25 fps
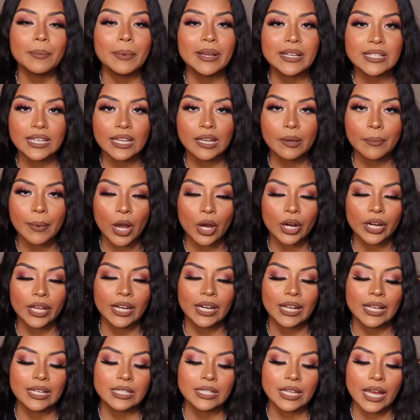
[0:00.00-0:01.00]
amazing about
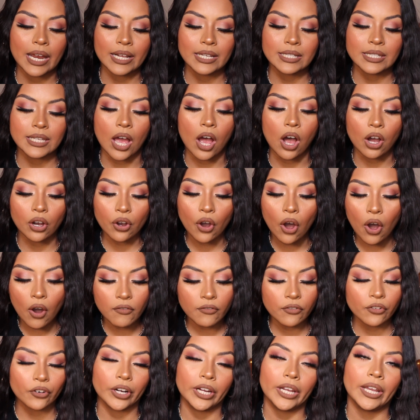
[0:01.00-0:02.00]
it is that it's alcohol
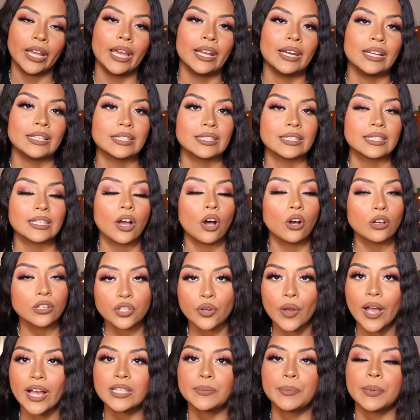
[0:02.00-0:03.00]
free and it
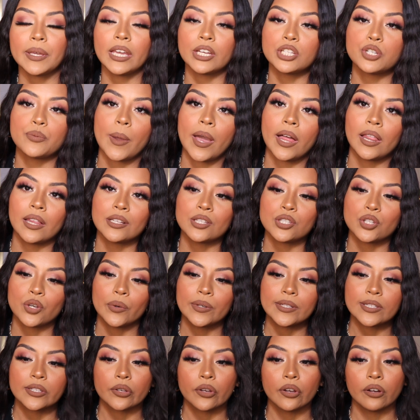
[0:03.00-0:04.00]
also has pH balance, so
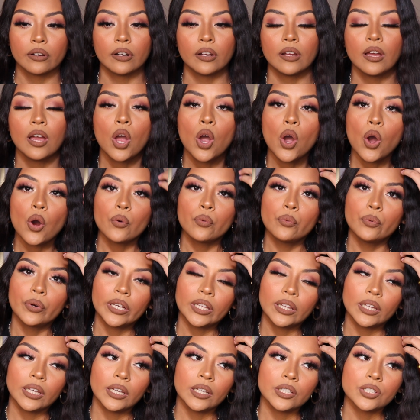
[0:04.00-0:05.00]
it's gonna
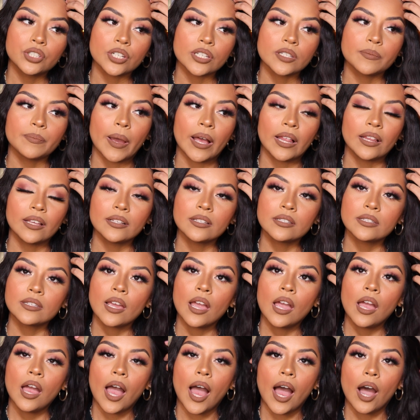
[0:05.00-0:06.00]
really just balance
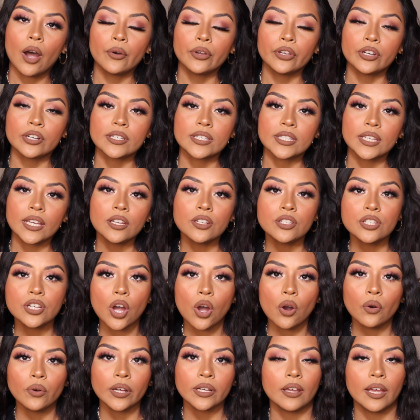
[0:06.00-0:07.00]
out your skin
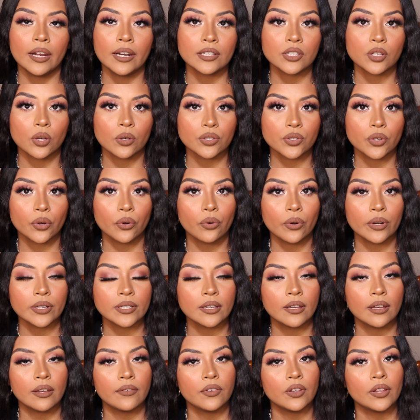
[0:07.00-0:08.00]
tone, and it's also going
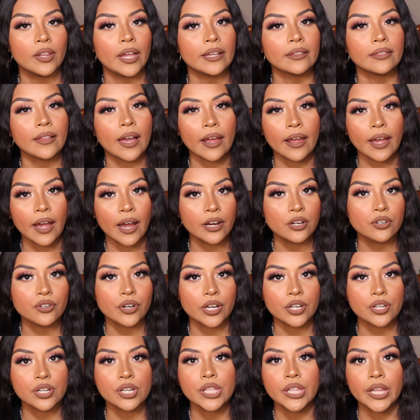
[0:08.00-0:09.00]
to give you like that
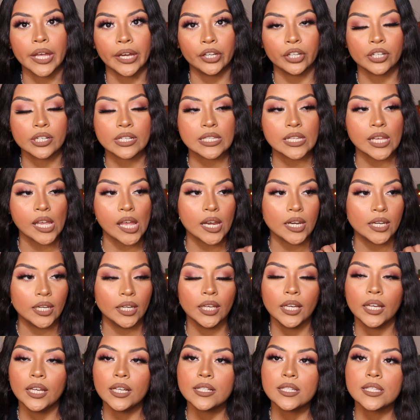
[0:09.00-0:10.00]
hydration that your skin
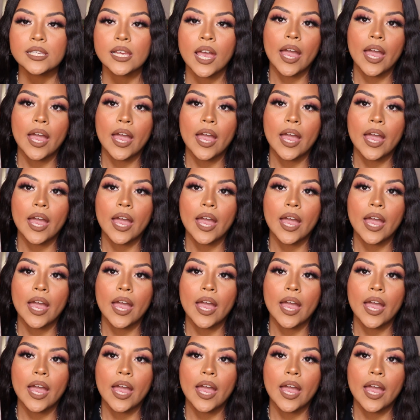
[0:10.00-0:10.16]
needs.